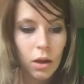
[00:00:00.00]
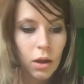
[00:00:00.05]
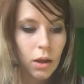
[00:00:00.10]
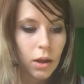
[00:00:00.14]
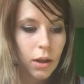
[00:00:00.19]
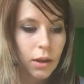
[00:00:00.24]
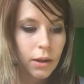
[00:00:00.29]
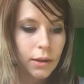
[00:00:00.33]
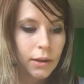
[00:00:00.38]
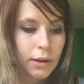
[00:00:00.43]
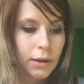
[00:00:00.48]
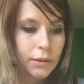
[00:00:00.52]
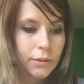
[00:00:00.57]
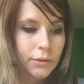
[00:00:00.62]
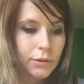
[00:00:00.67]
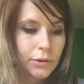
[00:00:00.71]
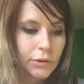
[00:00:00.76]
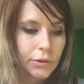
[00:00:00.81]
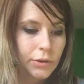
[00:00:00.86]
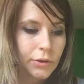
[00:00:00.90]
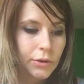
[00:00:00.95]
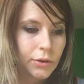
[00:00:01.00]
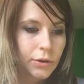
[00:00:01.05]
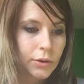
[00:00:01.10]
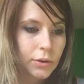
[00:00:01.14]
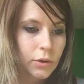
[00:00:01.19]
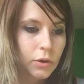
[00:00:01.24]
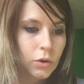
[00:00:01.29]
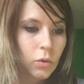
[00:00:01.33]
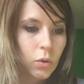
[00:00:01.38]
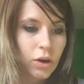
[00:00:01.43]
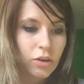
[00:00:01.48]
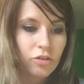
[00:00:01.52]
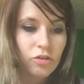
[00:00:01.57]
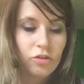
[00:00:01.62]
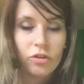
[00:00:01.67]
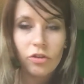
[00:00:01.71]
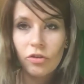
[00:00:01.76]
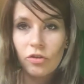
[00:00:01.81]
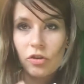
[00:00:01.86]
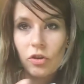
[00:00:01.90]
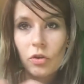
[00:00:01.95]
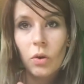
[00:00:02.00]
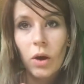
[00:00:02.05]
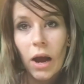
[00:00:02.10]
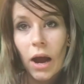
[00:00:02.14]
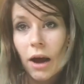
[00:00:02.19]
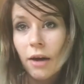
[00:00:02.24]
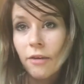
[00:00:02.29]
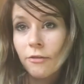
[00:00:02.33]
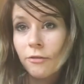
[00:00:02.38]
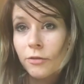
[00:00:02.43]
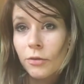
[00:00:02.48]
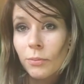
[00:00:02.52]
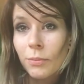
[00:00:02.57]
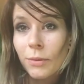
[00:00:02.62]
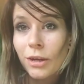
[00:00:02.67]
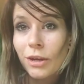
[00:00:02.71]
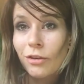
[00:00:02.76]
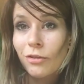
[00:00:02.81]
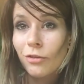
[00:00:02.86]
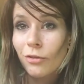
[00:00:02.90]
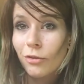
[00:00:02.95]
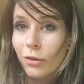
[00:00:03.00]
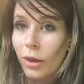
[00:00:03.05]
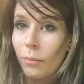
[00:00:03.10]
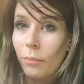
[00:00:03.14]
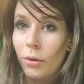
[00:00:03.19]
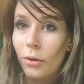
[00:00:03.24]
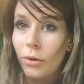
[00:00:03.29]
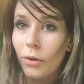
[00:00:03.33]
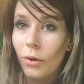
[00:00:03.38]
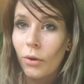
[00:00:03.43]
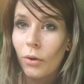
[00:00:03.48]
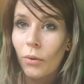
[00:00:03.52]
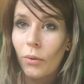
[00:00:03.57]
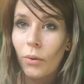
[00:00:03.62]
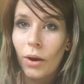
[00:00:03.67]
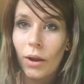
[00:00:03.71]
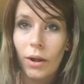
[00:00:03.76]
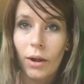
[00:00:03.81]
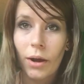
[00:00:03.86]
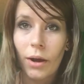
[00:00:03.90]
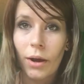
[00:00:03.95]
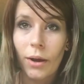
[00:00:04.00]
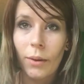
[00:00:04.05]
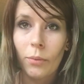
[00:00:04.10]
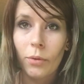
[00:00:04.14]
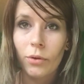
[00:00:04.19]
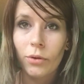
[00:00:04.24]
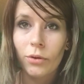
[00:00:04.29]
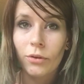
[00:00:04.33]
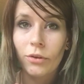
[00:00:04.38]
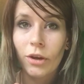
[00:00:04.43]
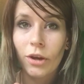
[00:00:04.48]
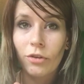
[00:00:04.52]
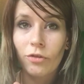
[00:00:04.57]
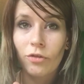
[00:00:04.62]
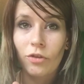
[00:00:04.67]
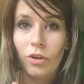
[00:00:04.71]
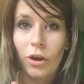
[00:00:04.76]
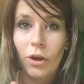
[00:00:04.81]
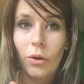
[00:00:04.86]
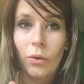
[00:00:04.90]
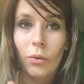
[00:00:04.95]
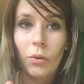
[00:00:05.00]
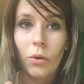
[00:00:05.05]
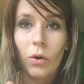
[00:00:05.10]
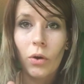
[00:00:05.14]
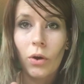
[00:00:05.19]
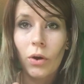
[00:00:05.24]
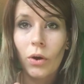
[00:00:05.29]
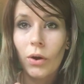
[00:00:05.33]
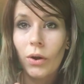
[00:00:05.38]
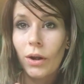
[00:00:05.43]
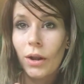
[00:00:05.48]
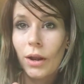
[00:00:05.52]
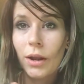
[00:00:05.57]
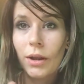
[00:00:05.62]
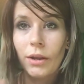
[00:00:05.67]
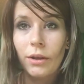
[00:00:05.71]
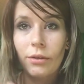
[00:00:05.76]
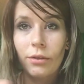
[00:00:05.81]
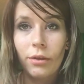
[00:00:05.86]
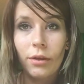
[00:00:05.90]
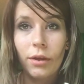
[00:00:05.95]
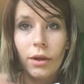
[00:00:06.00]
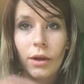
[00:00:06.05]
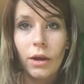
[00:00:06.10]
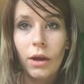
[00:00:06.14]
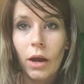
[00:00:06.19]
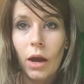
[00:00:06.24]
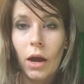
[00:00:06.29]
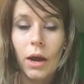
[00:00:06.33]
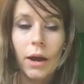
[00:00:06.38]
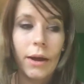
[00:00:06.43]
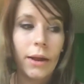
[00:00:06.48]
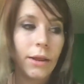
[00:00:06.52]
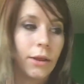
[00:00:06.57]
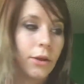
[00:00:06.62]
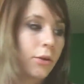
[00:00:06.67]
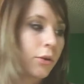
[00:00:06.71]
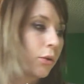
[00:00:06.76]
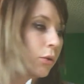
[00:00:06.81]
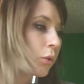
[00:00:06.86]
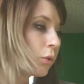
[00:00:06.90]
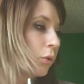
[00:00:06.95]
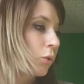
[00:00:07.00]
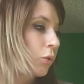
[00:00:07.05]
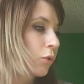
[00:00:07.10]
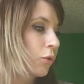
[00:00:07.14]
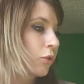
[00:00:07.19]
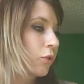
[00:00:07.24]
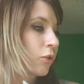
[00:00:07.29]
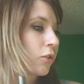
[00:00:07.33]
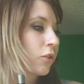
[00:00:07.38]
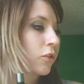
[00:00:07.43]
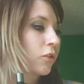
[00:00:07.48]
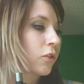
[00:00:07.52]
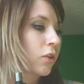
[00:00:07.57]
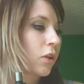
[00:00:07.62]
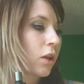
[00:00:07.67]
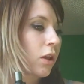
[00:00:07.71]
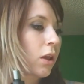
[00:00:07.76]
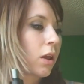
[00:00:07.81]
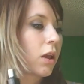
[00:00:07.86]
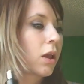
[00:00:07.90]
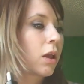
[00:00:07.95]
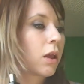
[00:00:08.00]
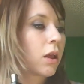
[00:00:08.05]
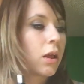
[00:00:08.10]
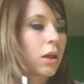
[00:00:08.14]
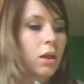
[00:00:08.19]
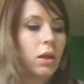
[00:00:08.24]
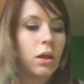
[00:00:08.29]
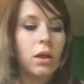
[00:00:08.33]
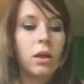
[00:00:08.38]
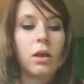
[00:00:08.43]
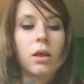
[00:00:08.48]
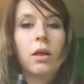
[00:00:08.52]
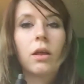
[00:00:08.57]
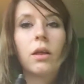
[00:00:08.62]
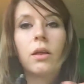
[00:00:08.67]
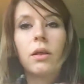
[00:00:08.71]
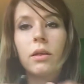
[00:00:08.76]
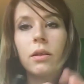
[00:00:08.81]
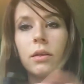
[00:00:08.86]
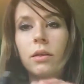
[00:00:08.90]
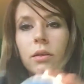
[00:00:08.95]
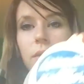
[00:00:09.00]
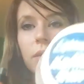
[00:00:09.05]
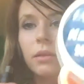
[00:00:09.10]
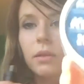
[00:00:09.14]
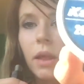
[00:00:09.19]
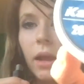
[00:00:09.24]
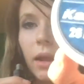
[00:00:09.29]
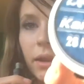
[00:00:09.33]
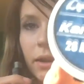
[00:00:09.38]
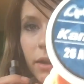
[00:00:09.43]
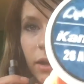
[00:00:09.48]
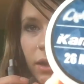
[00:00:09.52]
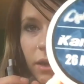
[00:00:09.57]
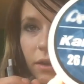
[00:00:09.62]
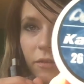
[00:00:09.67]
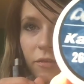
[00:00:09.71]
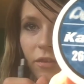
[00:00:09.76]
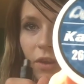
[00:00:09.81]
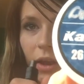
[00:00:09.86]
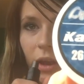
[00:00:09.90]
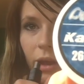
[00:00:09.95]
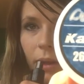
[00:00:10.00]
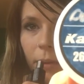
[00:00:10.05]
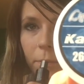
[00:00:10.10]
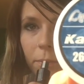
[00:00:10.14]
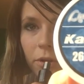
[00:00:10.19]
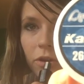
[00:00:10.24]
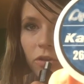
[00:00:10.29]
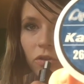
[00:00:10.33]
Any other questions you have for me, just let me know and I will touch down on anything. I use Lightning Vape